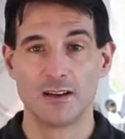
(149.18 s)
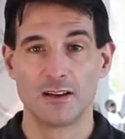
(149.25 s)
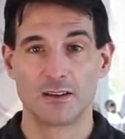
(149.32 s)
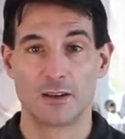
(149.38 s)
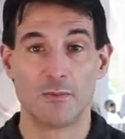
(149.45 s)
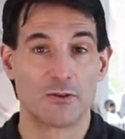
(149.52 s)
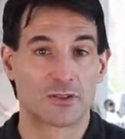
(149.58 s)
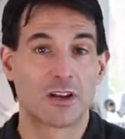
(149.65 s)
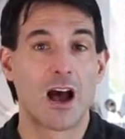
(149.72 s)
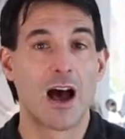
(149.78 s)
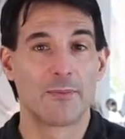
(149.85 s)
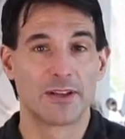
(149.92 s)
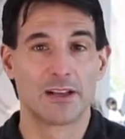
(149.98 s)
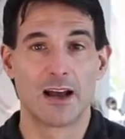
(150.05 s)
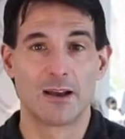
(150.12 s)
The most
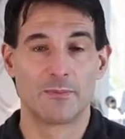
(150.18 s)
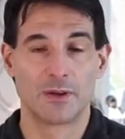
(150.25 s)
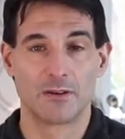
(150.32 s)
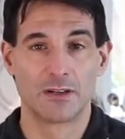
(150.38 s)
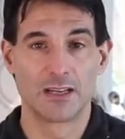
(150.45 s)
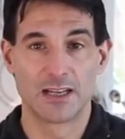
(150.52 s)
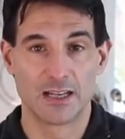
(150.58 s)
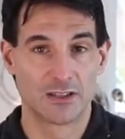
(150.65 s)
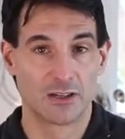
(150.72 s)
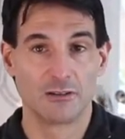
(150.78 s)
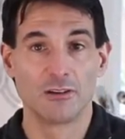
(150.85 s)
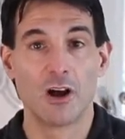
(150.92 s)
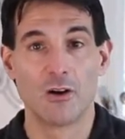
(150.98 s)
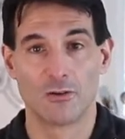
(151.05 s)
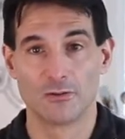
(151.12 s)
common liability is a
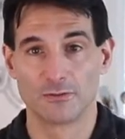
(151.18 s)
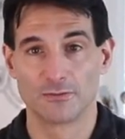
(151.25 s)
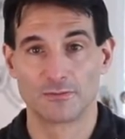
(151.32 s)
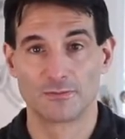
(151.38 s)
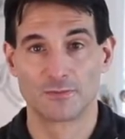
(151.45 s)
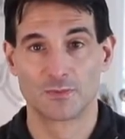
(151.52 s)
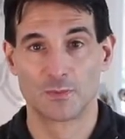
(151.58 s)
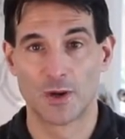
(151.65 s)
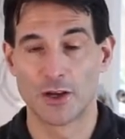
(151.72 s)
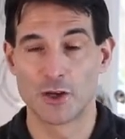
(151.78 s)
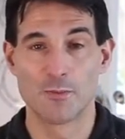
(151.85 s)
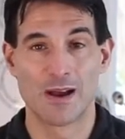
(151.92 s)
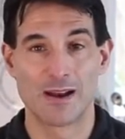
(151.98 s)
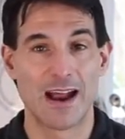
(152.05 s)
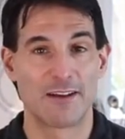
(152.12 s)
loan, right? You
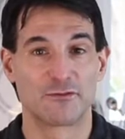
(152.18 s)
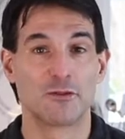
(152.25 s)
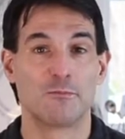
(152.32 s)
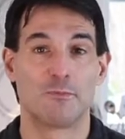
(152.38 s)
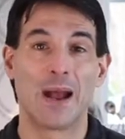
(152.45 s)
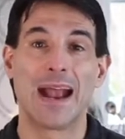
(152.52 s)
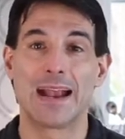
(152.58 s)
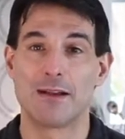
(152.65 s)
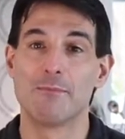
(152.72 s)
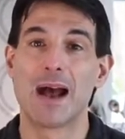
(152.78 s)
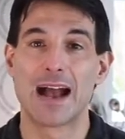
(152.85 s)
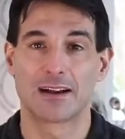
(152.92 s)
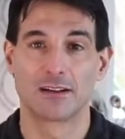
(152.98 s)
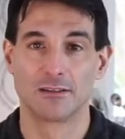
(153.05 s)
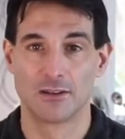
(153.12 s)
might have to pay
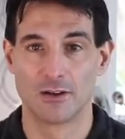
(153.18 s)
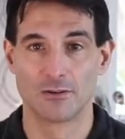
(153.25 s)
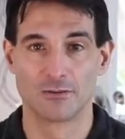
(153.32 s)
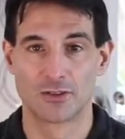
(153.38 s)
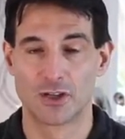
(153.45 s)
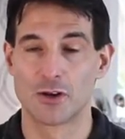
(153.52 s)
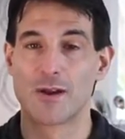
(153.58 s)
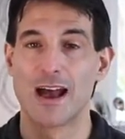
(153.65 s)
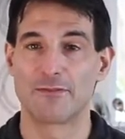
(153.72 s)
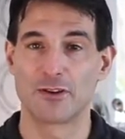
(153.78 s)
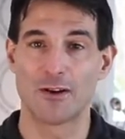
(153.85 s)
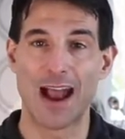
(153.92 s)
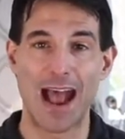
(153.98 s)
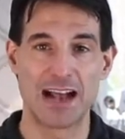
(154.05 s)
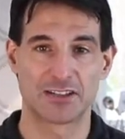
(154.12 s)
back a loan. So you have
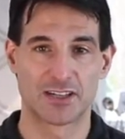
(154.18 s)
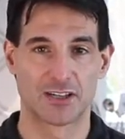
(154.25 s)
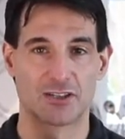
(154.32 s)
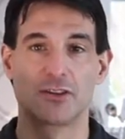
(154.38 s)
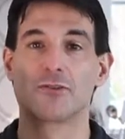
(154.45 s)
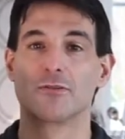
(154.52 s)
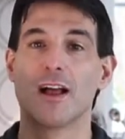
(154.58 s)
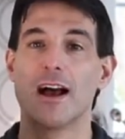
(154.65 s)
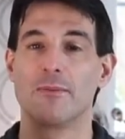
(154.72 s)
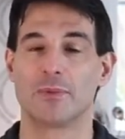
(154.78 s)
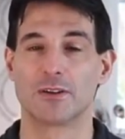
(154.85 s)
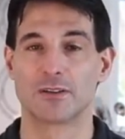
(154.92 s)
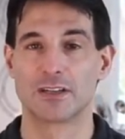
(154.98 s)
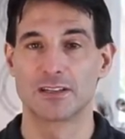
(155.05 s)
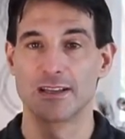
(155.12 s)
your assets and your
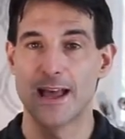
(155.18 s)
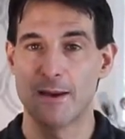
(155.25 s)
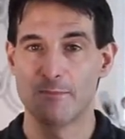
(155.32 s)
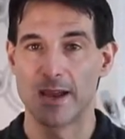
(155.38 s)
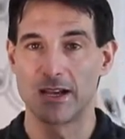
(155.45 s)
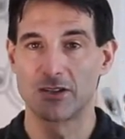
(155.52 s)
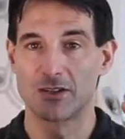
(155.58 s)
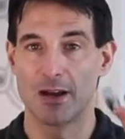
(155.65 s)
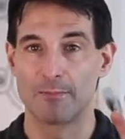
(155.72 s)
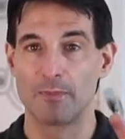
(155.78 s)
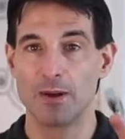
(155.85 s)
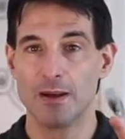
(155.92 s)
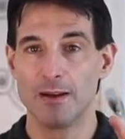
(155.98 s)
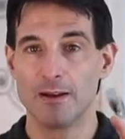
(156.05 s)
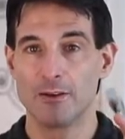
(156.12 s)
liabilities, and that makes
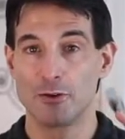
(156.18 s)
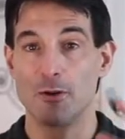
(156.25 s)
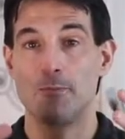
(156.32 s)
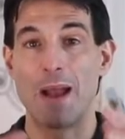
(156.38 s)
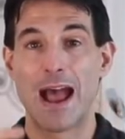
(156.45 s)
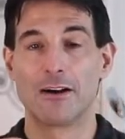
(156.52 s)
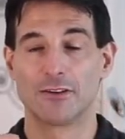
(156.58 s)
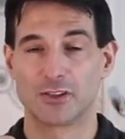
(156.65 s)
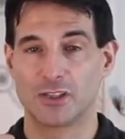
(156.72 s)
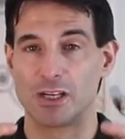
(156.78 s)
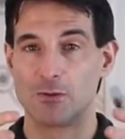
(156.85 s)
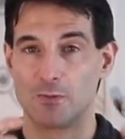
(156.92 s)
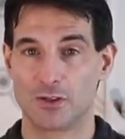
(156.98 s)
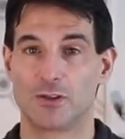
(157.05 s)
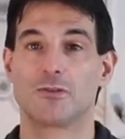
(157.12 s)
up your balance
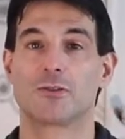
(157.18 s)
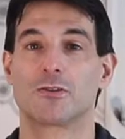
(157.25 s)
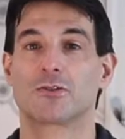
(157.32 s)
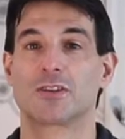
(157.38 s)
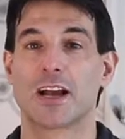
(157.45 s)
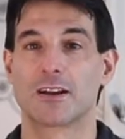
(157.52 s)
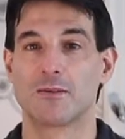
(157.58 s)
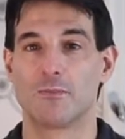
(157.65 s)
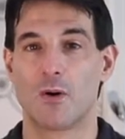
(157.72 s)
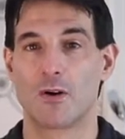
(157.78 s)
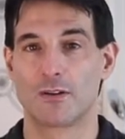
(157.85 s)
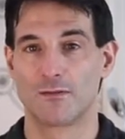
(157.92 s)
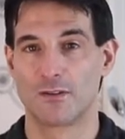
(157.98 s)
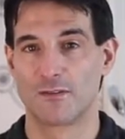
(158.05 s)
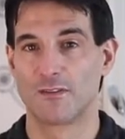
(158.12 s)
sheet, which is your second
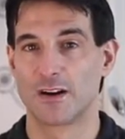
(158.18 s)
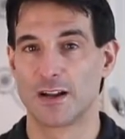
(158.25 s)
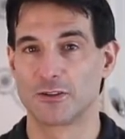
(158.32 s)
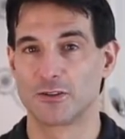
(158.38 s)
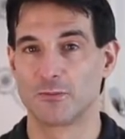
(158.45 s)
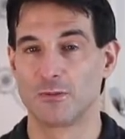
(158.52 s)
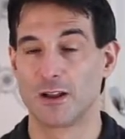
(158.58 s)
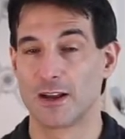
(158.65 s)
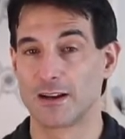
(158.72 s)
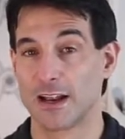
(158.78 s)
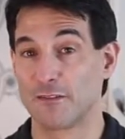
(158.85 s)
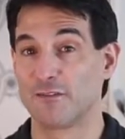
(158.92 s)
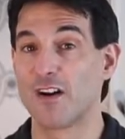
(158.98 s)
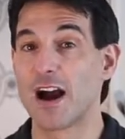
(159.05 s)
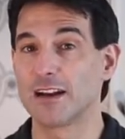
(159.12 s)
part of your financial plan.
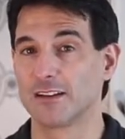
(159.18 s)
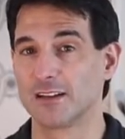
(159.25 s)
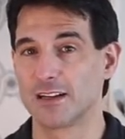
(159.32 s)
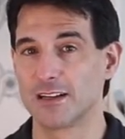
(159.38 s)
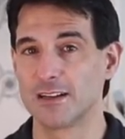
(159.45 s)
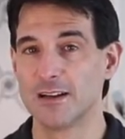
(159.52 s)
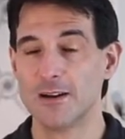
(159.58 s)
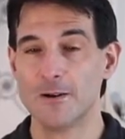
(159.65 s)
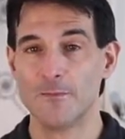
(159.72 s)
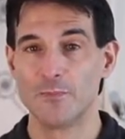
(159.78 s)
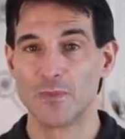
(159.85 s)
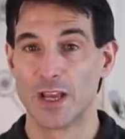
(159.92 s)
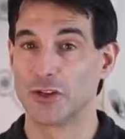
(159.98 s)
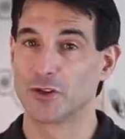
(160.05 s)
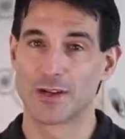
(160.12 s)
And finally
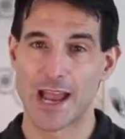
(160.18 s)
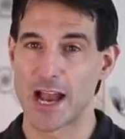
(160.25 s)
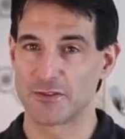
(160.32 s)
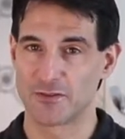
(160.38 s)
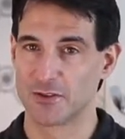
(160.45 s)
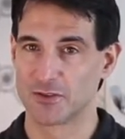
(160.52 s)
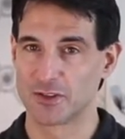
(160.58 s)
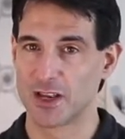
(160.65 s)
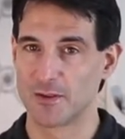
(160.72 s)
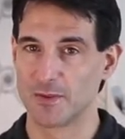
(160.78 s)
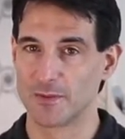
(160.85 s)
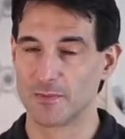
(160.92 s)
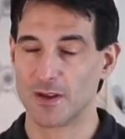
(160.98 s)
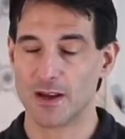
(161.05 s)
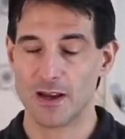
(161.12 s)
is your cash flow
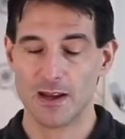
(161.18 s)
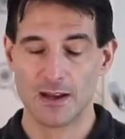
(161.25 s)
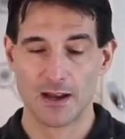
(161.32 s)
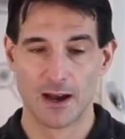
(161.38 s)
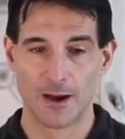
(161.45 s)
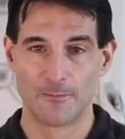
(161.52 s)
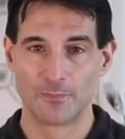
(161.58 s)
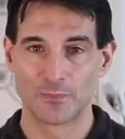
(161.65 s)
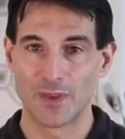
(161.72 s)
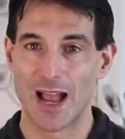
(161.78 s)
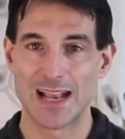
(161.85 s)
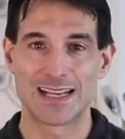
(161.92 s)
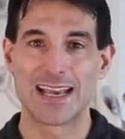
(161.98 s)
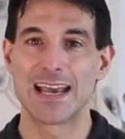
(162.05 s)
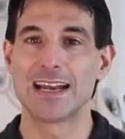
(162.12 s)
statement.
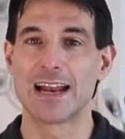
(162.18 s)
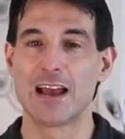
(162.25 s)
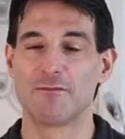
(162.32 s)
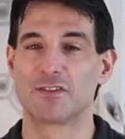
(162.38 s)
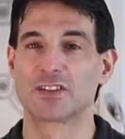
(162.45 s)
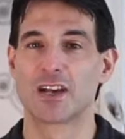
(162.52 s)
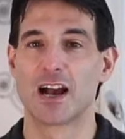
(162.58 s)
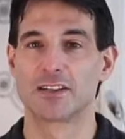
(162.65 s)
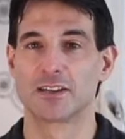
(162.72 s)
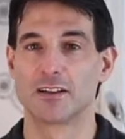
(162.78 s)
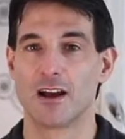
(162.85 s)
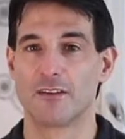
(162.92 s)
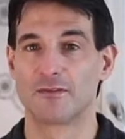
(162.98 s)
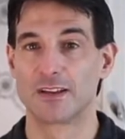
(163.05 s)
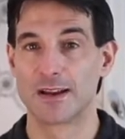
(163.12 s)
I can't emphasize
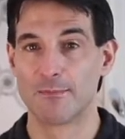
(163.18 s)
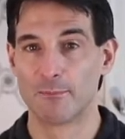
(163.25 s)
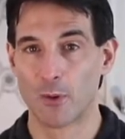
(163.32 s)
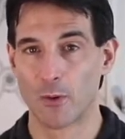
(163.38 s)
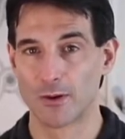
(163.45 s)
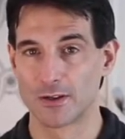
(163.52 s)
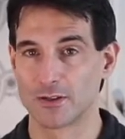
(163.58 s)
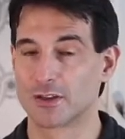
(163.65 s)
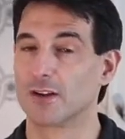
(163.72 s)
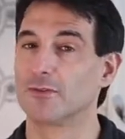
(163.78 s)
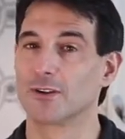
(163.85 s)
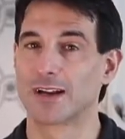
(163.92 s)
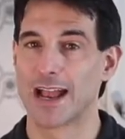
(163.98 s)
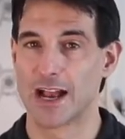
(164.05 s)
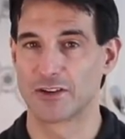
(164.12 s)
enough the importance of
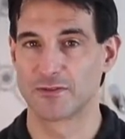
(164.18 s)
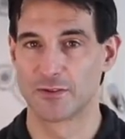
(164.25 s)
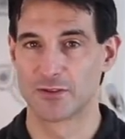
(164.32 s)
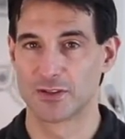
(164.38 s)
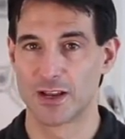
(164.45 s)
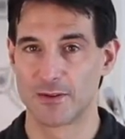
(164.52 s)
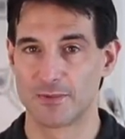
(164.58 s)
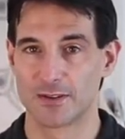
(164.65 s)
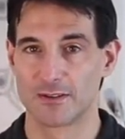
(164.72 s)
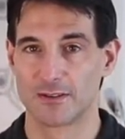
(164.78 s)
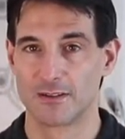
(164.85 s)
your cash flow statement.